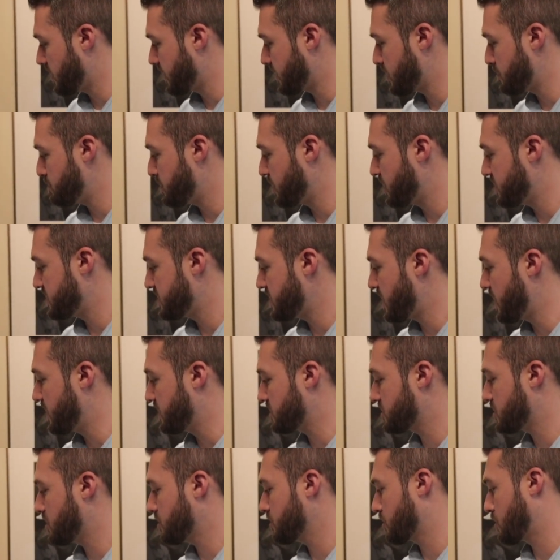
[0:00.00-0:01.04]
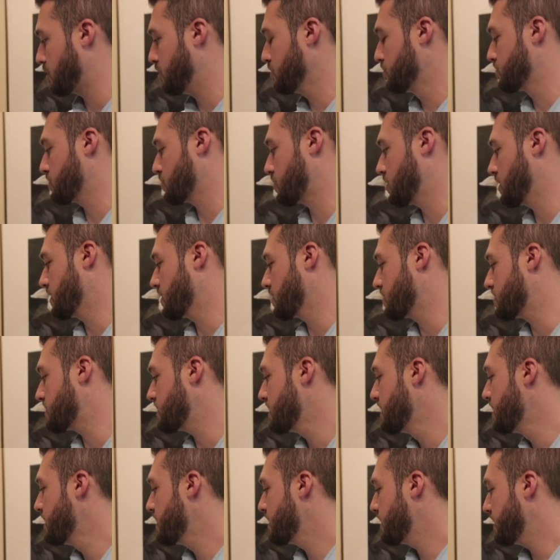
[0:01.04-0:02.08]
like it, but it's not. It's called occlusal clearance.
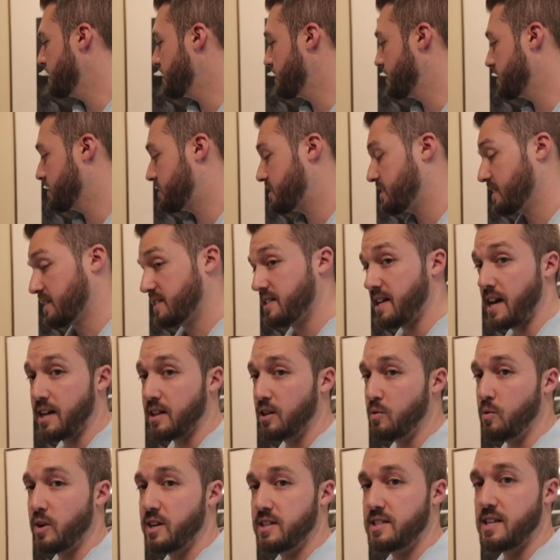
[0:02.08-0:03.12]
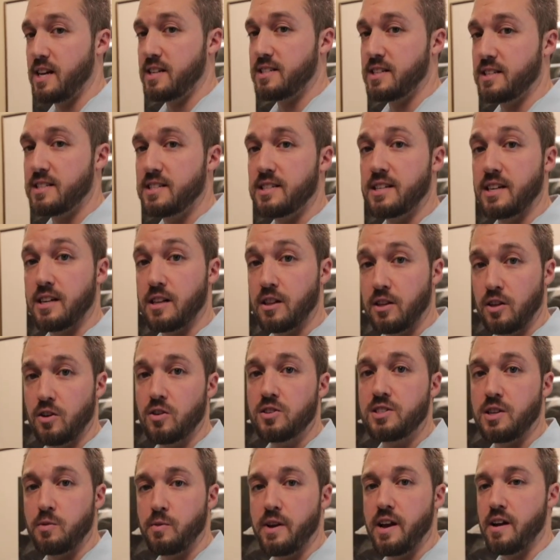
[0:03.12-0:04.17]
And it's exactly what it says. It's the
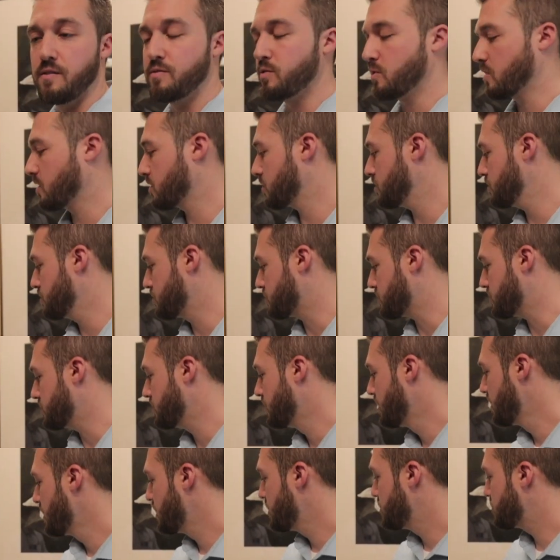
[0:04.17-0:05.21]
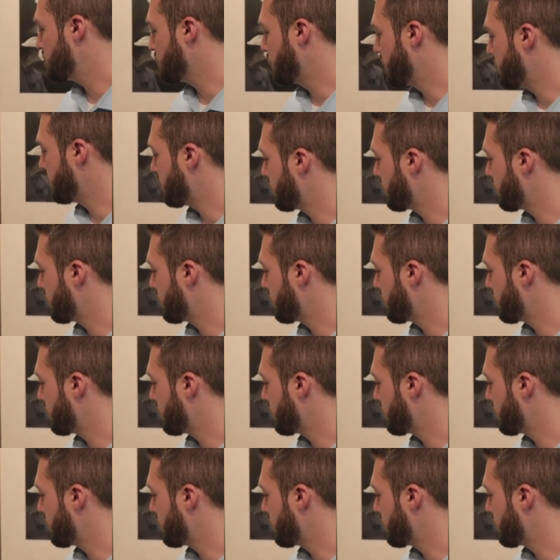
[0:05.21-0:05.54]
clearance that we have for our occlusal. So we